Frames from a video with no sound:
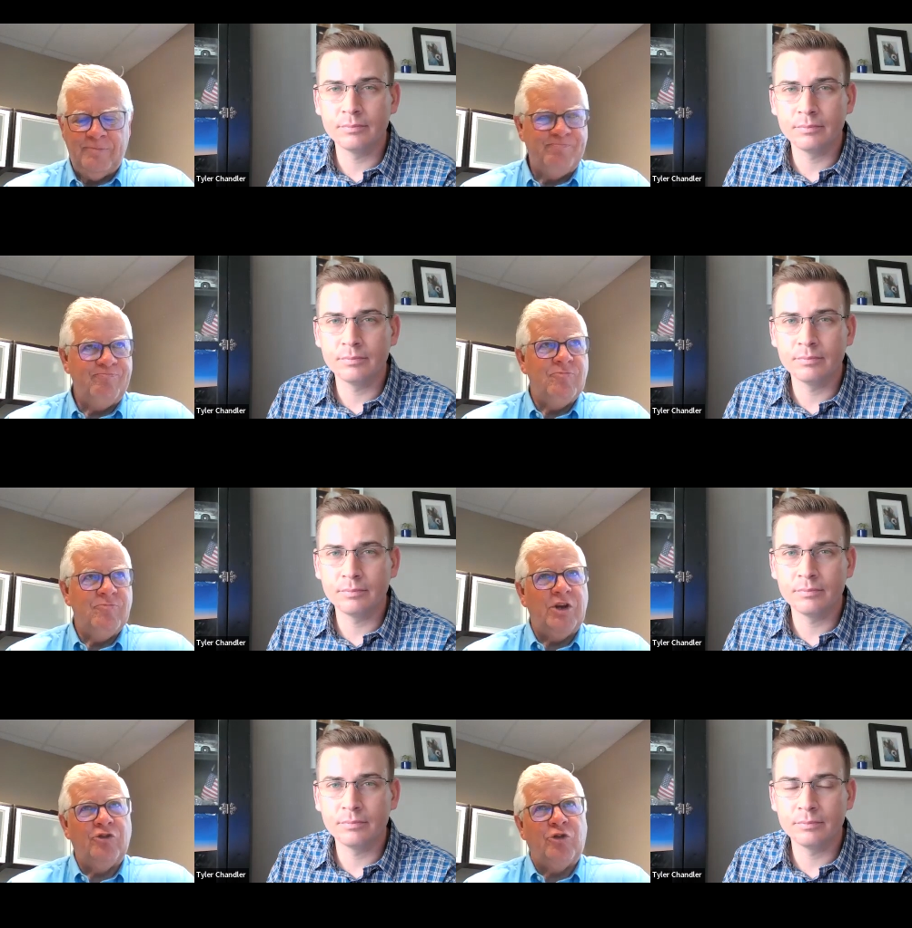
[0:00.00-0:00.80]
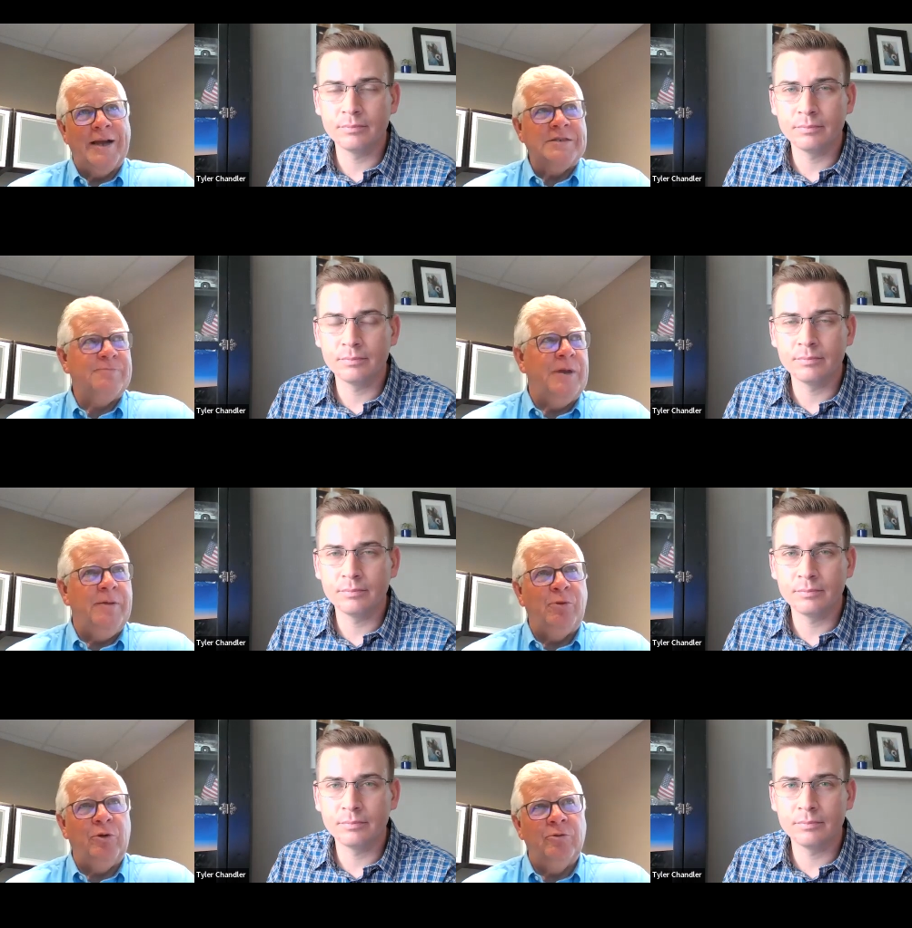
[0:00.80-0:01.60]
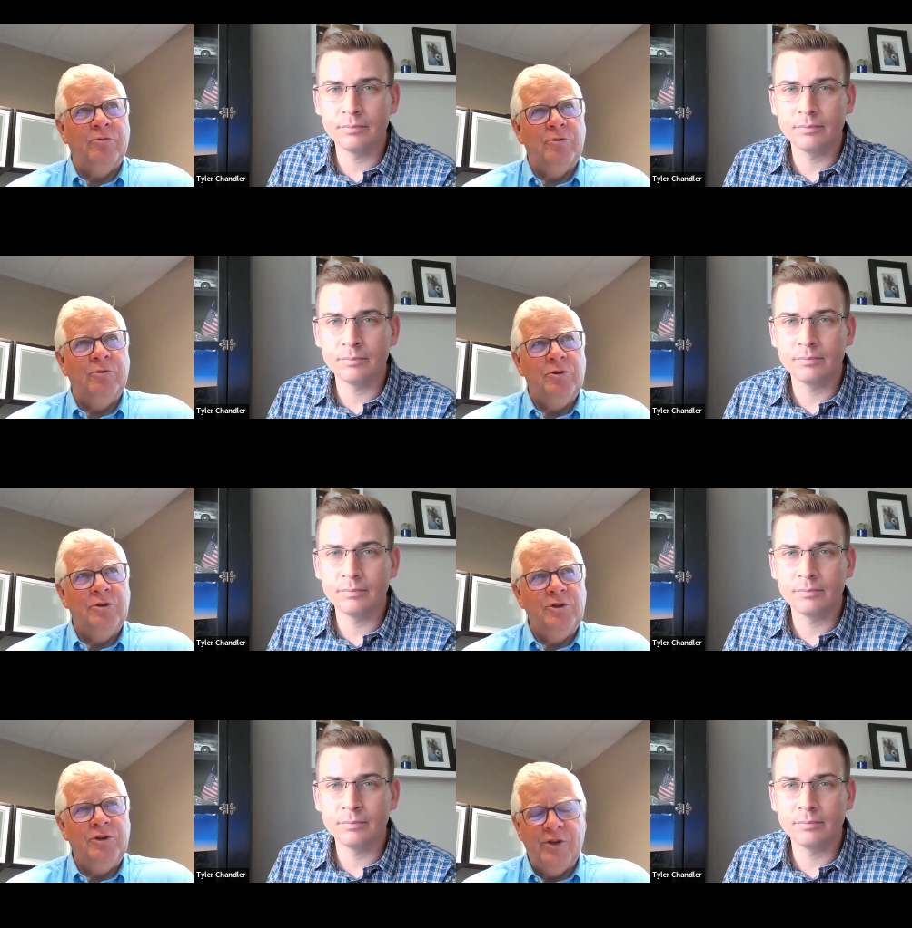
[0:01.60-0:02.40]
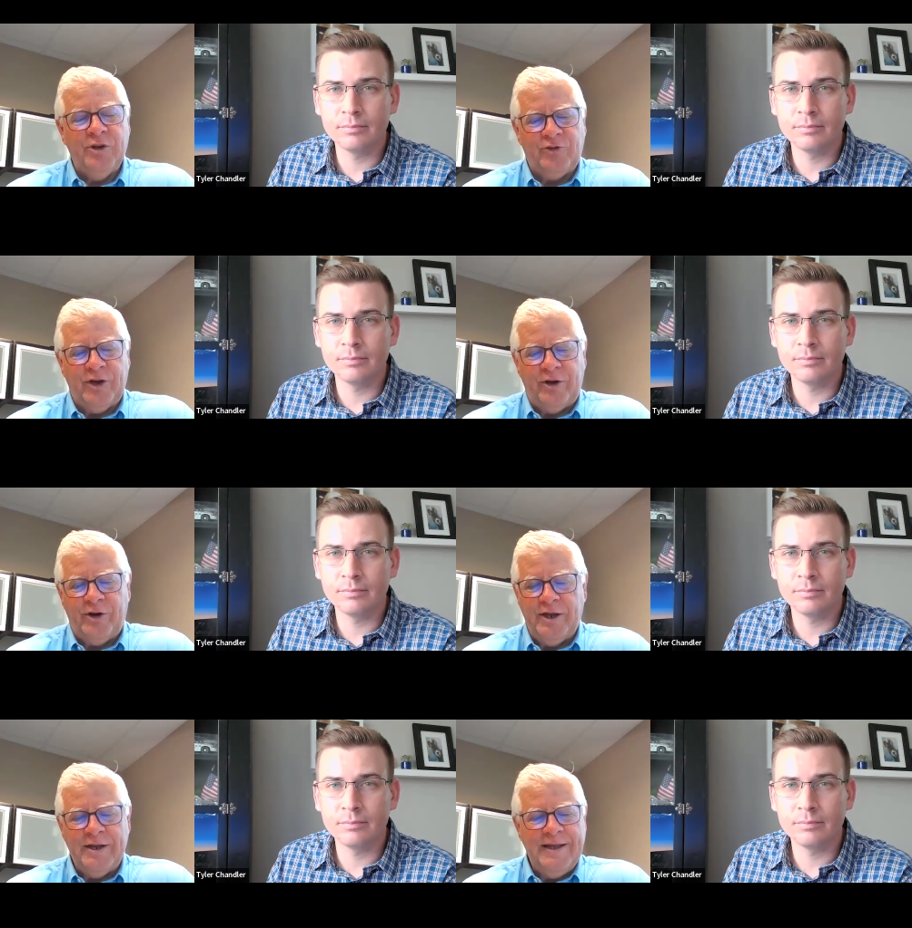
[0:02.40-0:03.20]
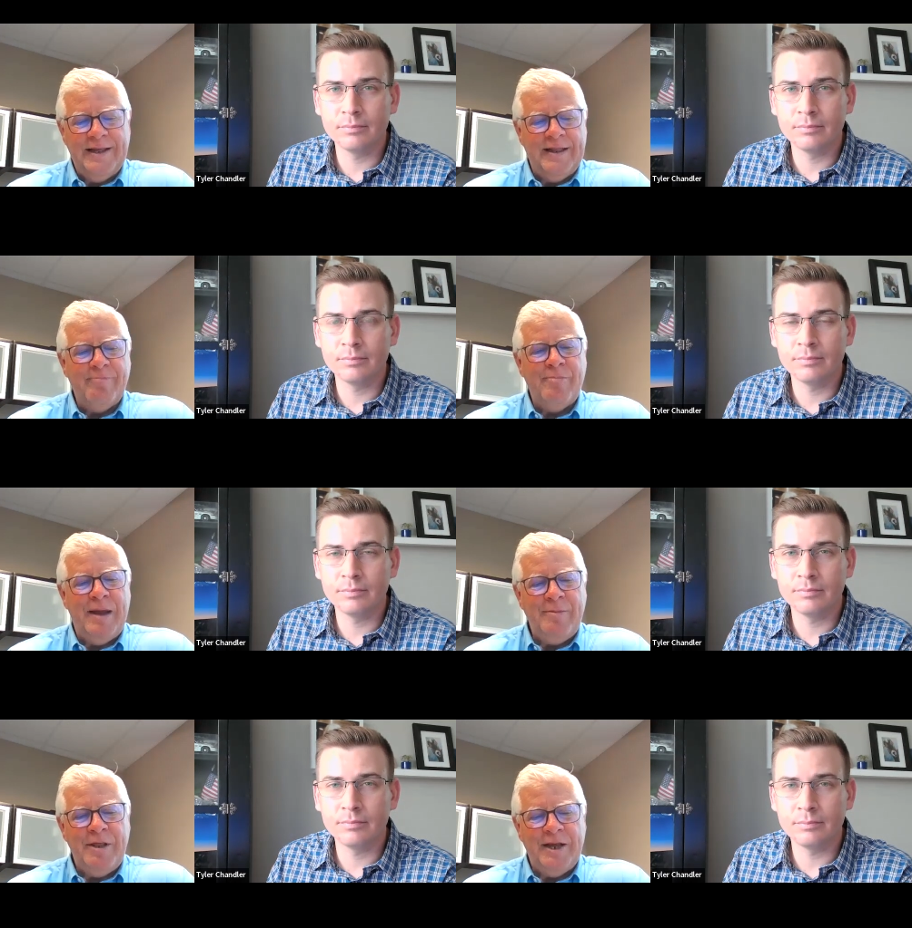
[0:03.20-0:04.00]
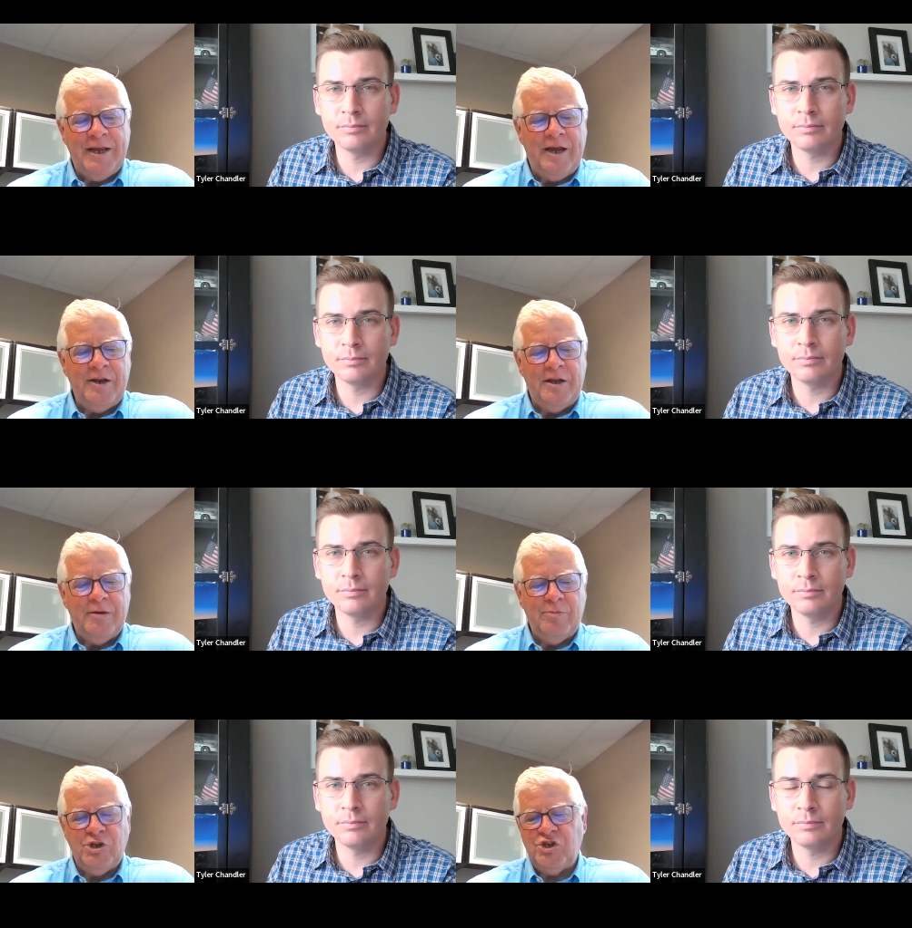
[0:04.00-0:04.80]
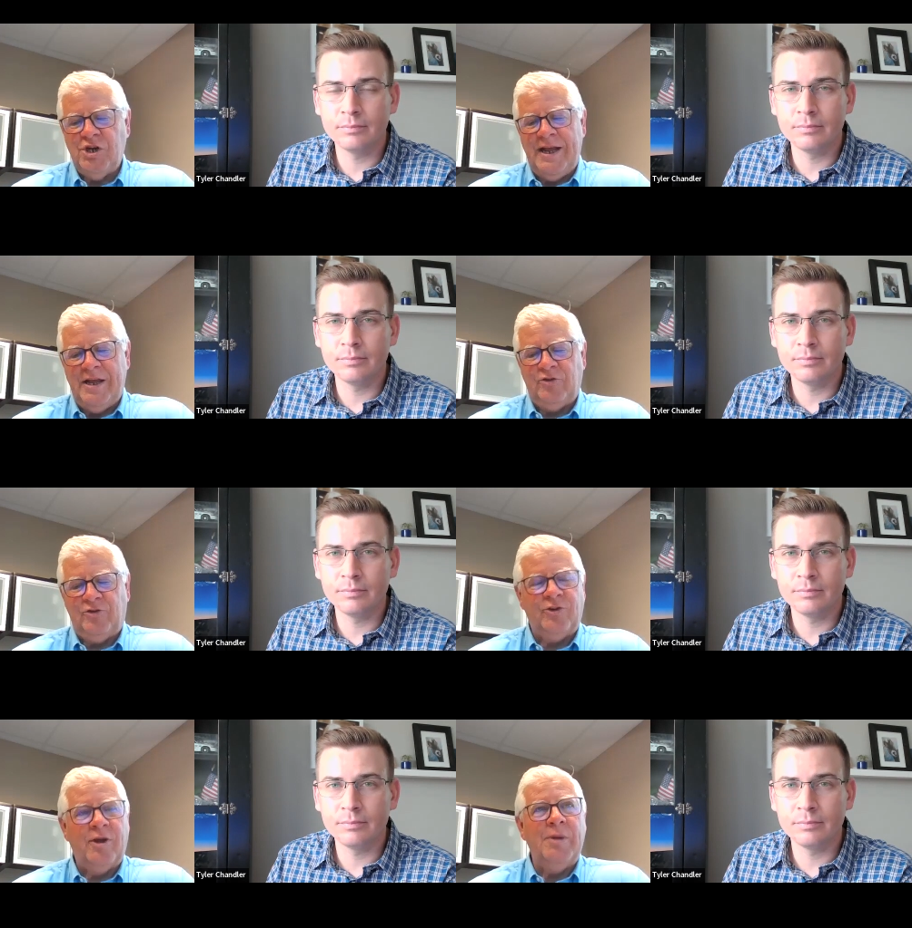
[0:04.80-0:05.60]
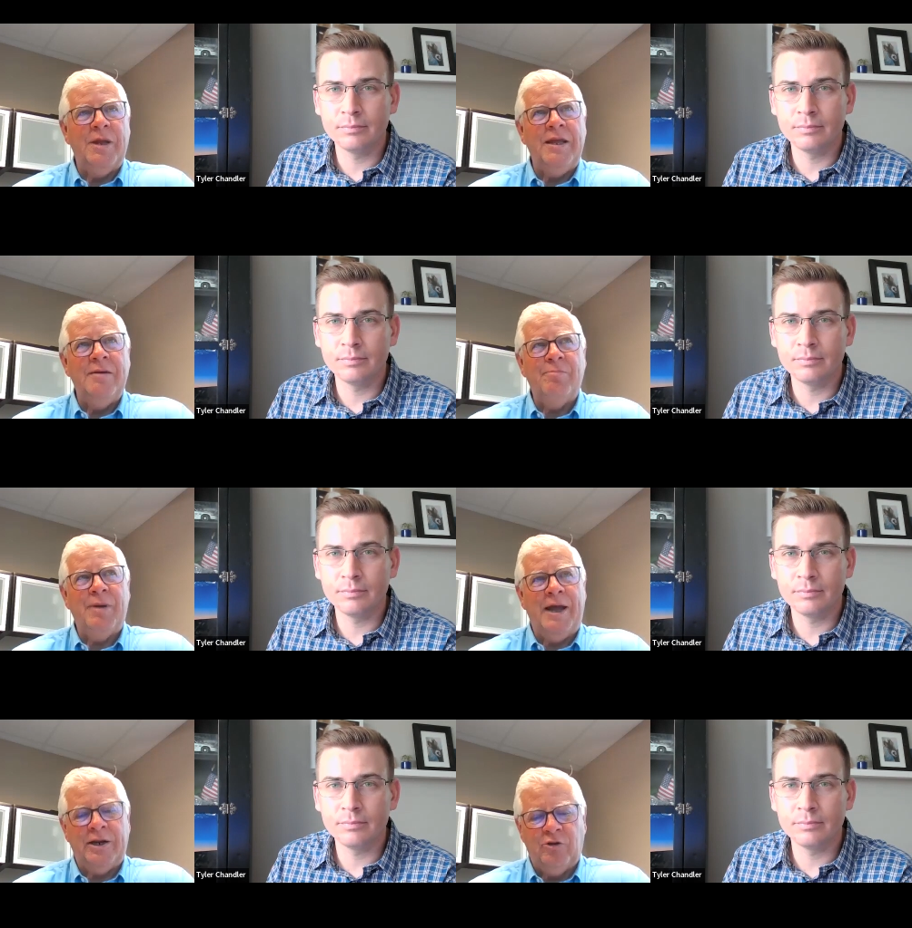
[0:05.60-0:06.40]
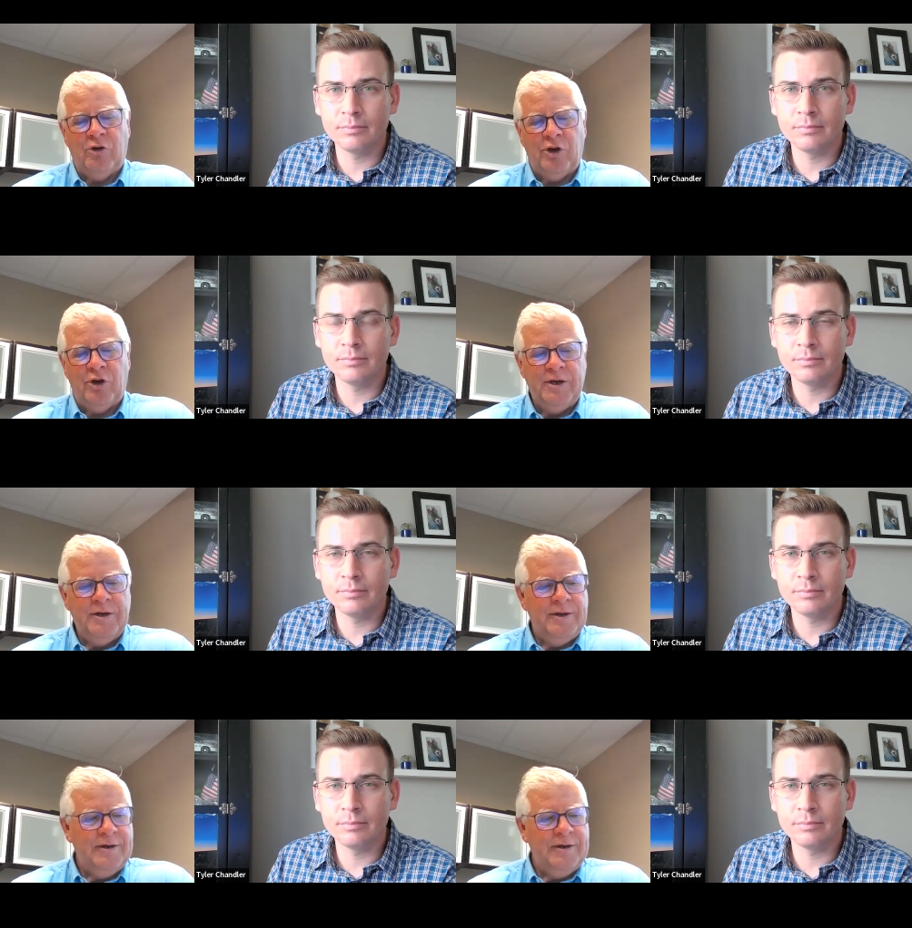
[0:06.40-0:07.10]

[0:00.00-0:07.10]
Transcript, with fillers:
Speaker 1: that attracts people to this area that maybe the county commission has some impact on?